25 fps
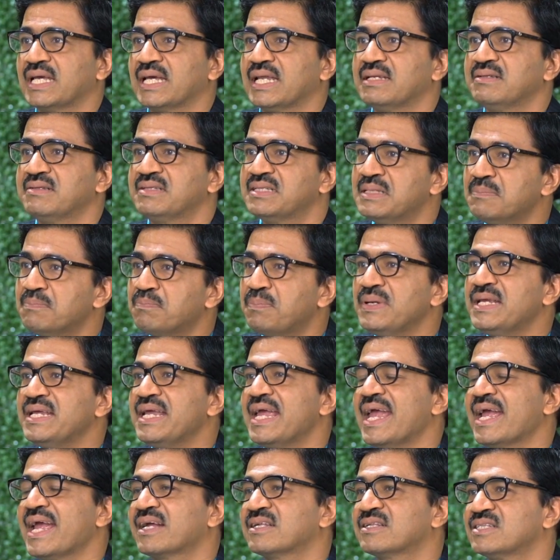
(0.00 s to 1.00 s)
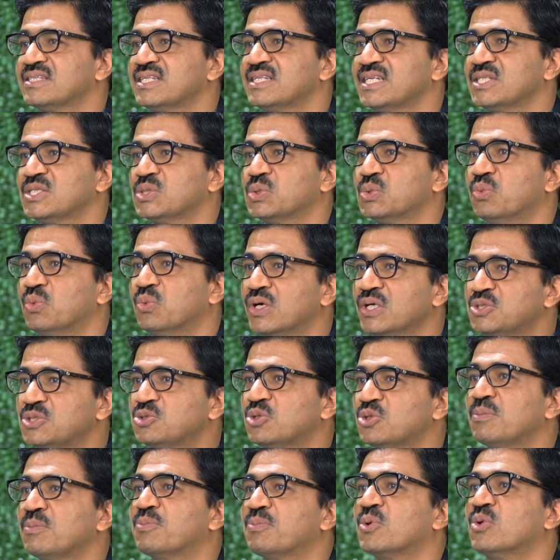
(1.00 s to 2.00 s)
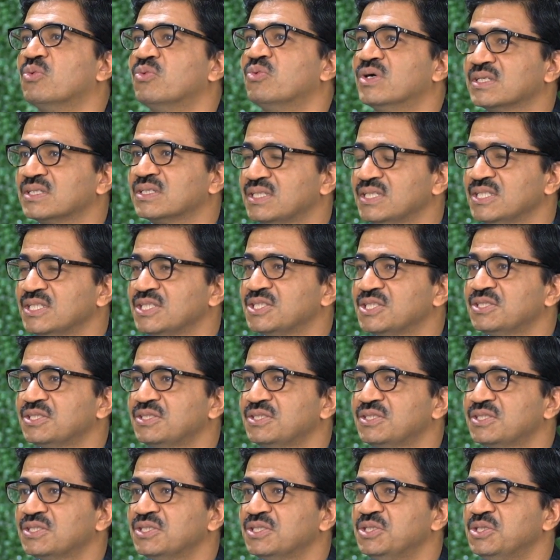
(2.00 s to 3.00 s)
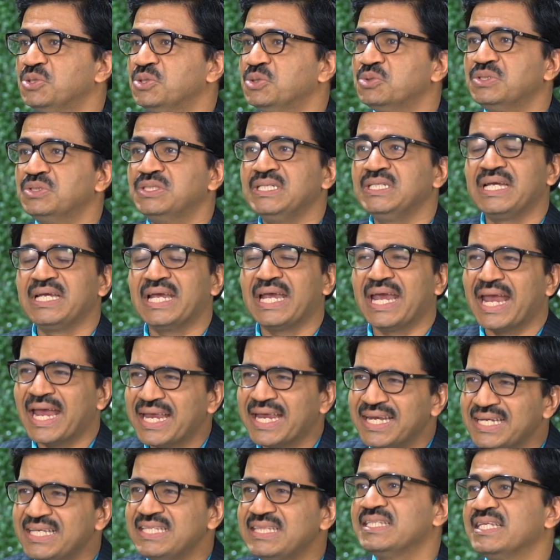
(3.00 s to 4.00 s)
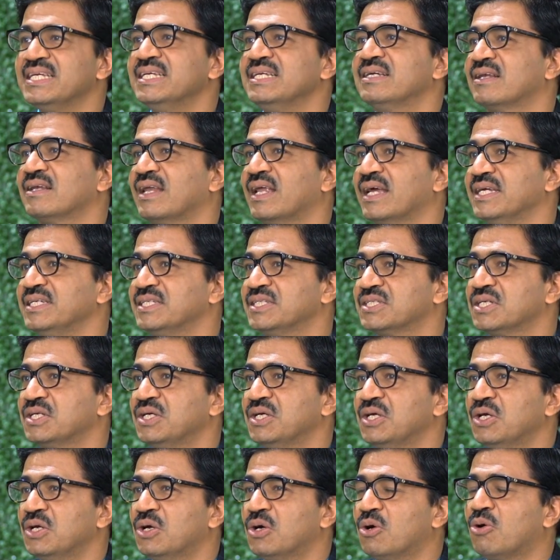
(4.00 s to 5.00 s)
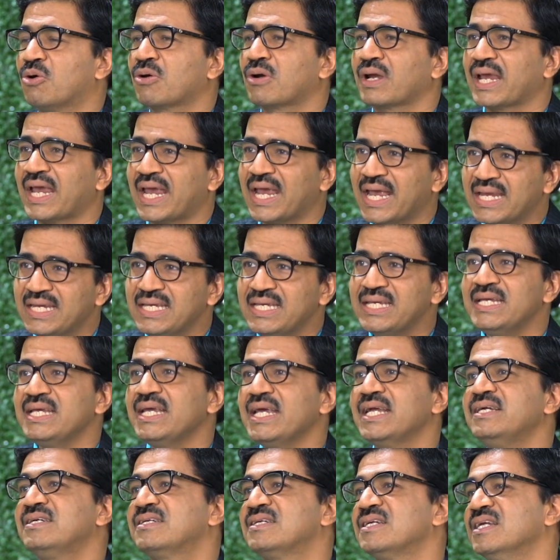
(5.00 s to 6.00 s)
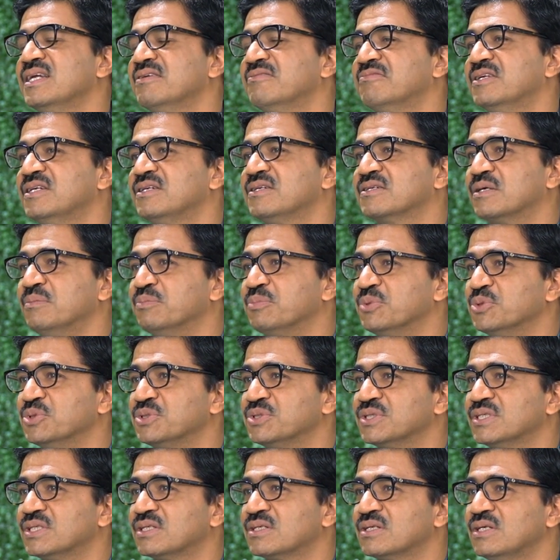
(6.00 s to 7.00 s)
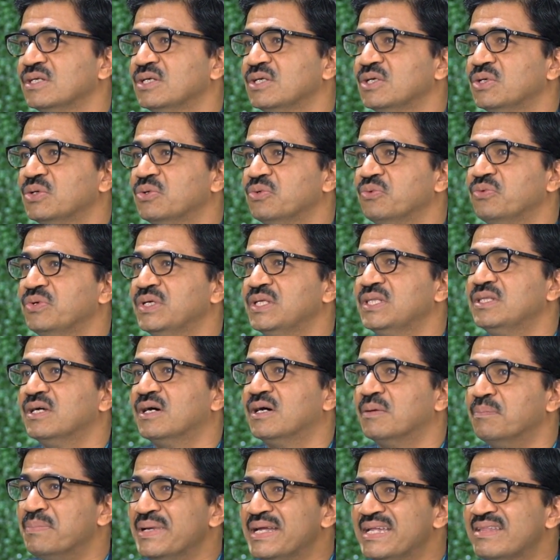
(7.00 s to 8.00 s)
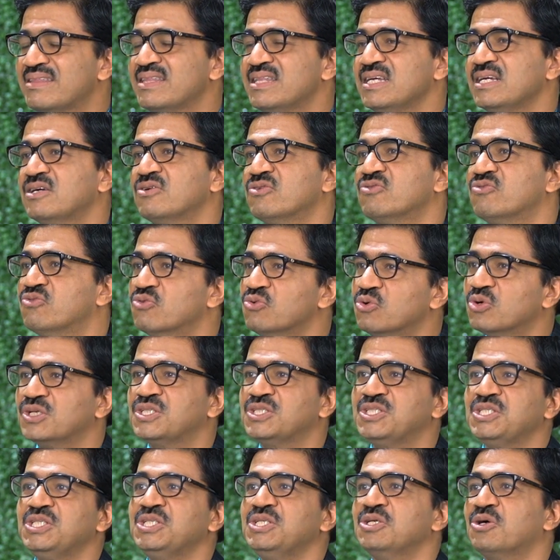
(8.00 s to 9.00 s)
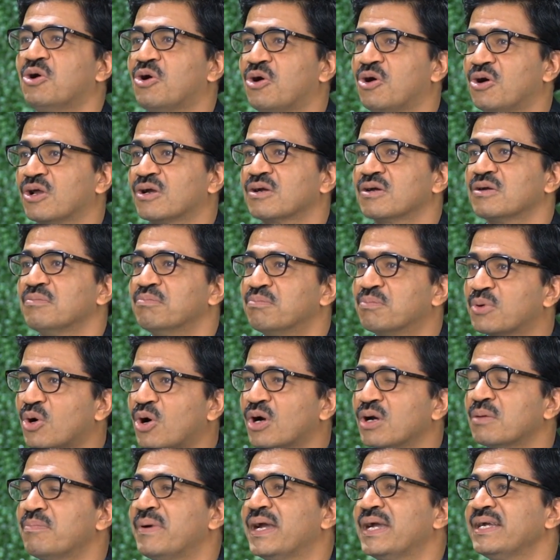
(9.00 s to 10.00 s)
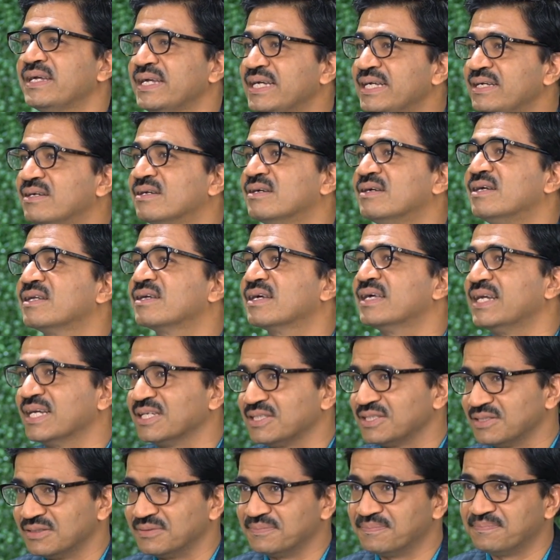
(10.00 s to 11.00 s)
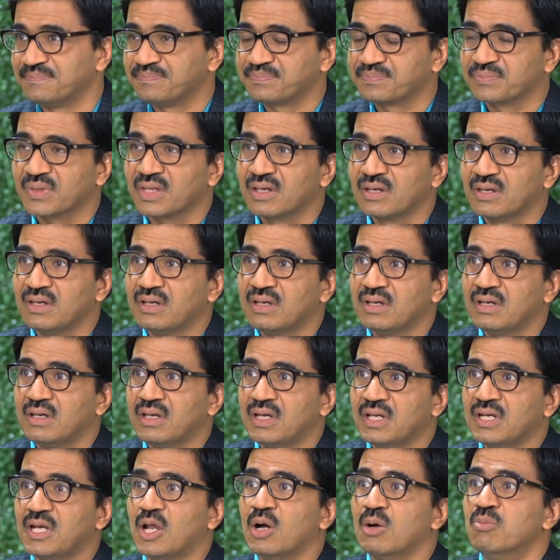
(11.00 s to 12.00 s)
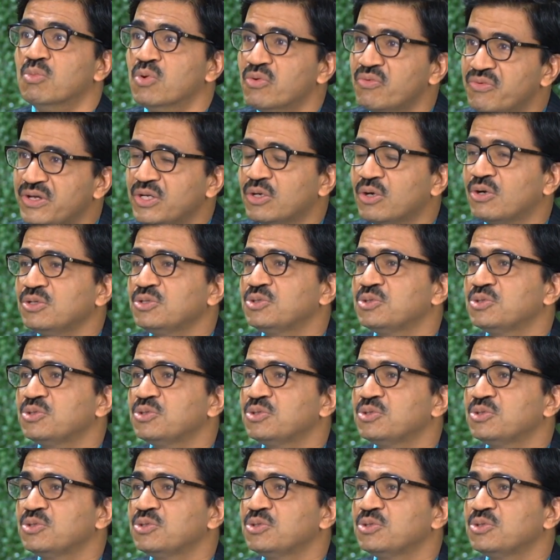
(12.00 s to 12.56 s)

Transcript: can simply access virtual Pro Workstations using any thin client or any entry-level computer with a basic 4G or broadband internet connection. Now moving on